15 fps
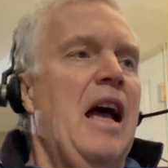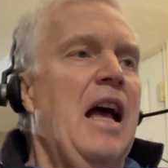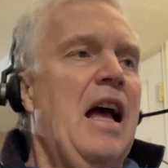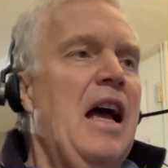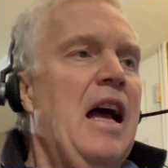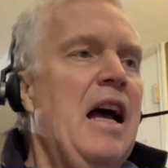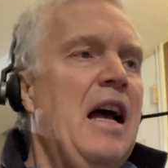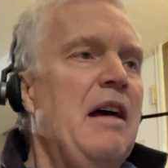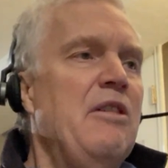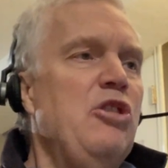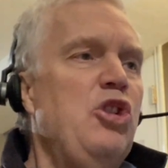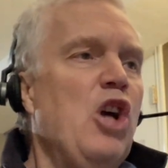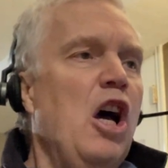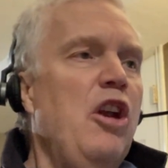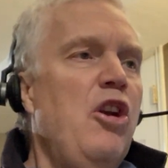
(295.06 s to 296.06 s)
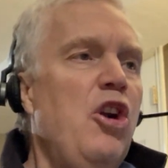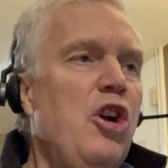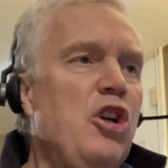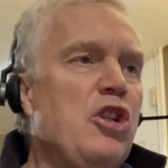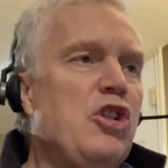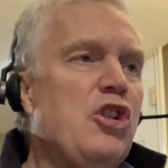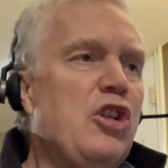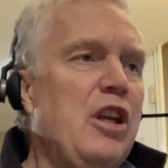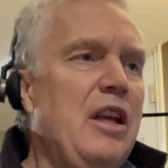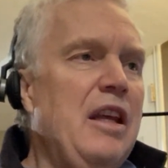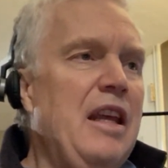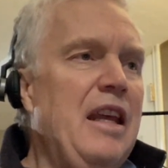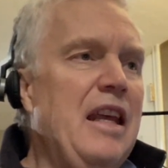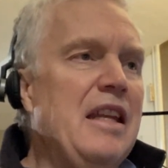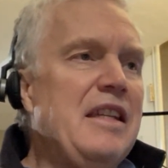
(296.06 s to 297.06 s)
John Hurt's
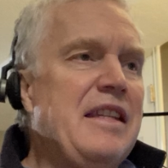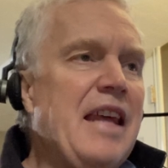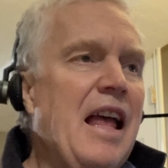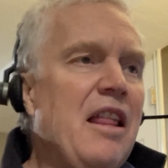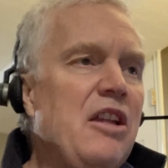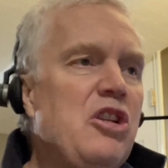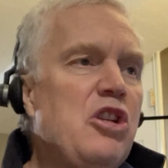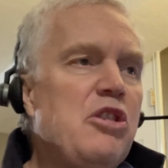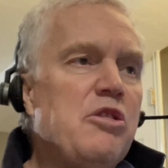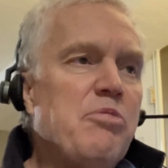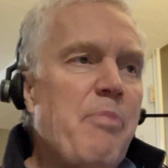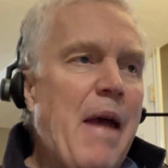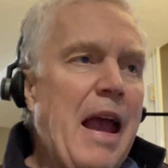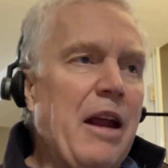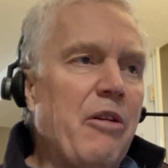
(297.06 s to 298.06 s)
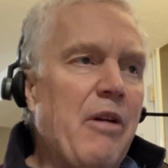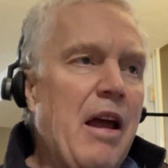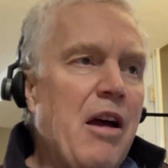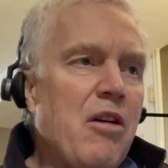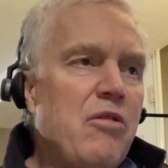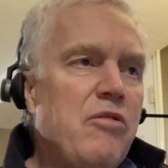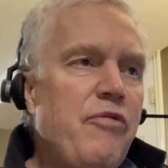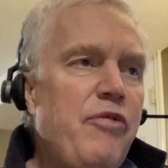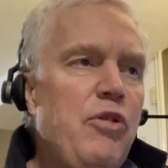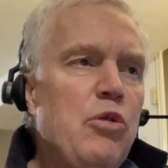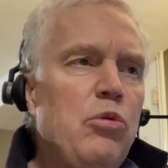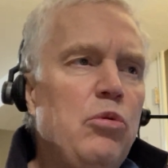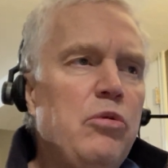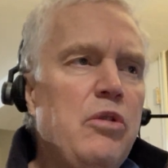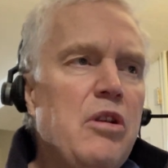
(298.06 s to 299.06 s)
intelligence background
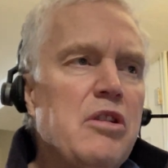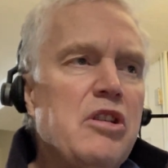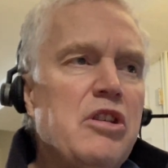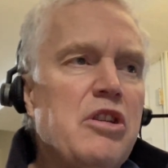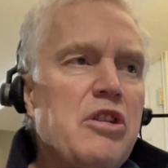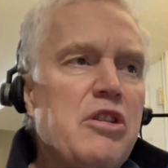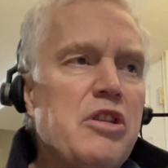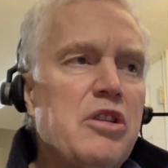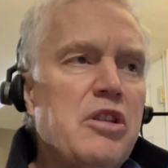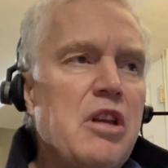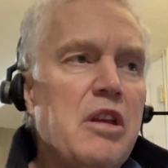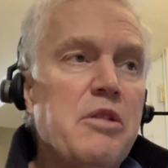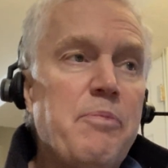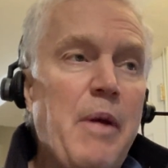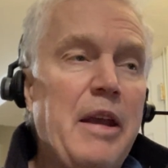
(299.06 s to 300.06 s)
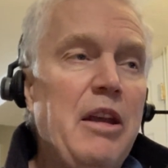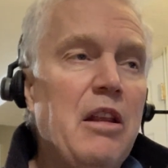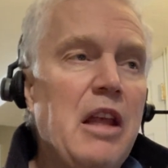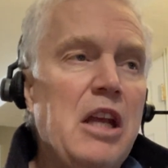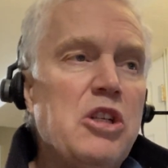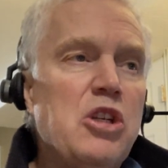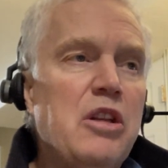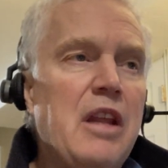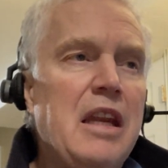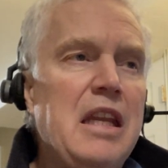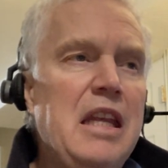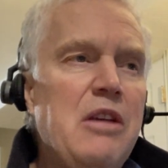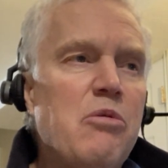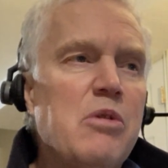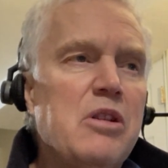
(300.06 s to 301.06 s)
fueled speculation that
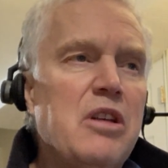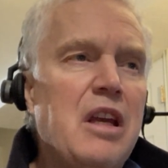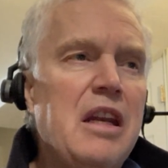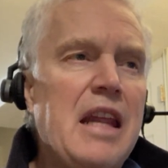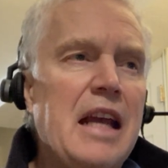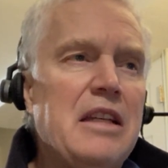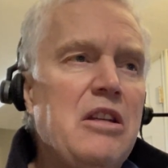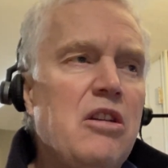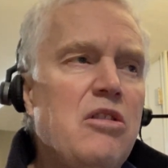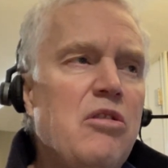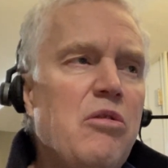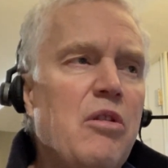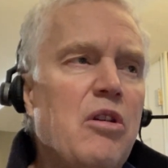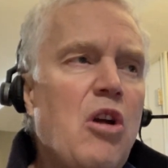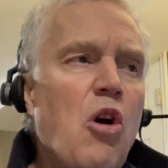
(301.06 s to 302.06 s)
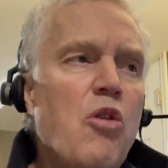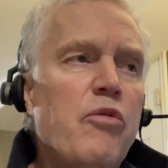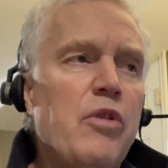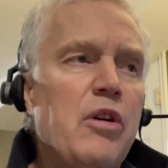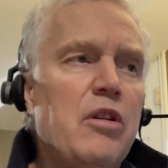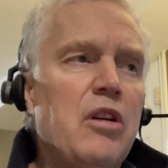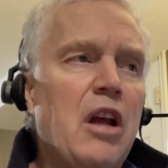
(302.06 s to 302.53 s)
he was connected to the covert